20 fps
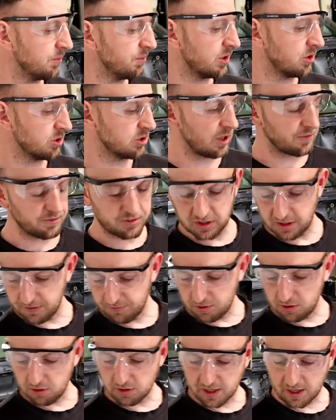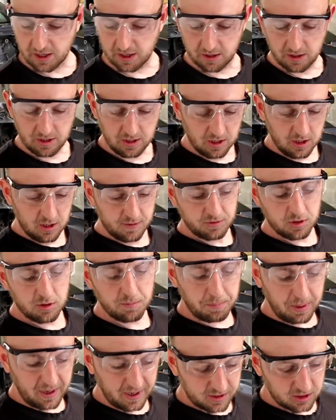because obviously
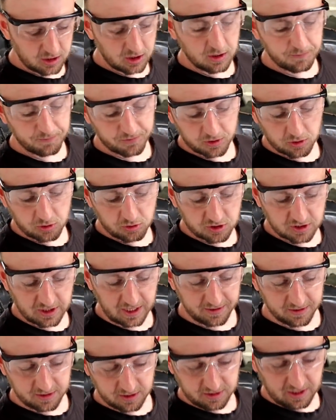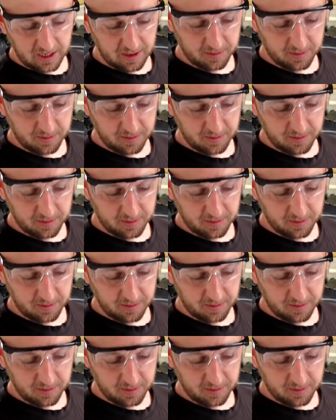if you sanded